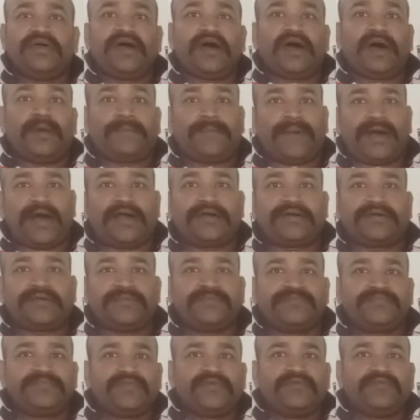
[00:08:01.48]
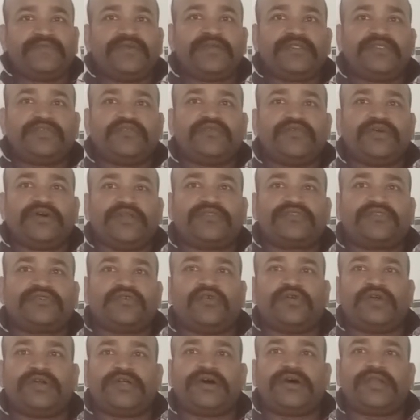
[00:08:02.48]
apart with your
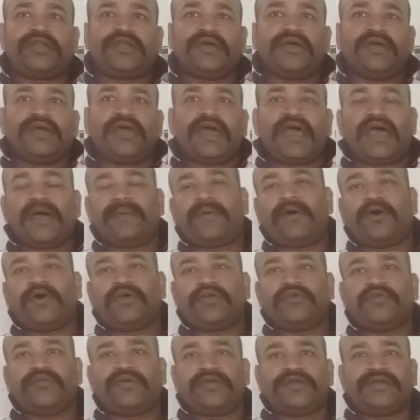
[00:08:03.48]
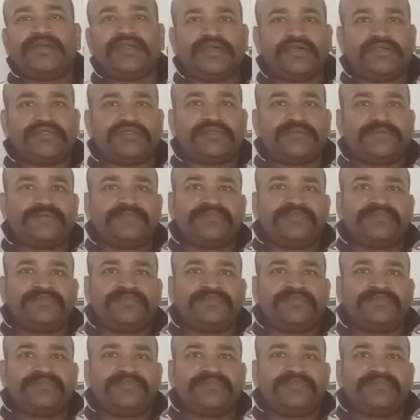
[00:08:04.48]
shoulder above your knees.